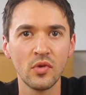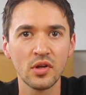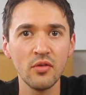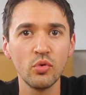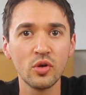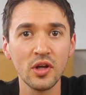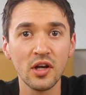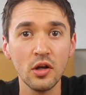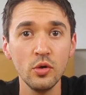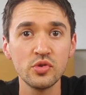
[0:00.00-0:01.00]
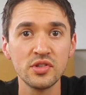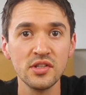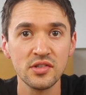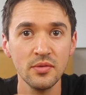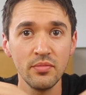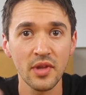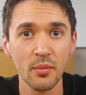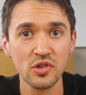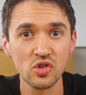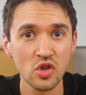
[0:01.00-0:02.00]
Okay, if we call it a closed system, that
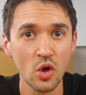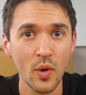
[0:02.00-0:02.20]
means there's no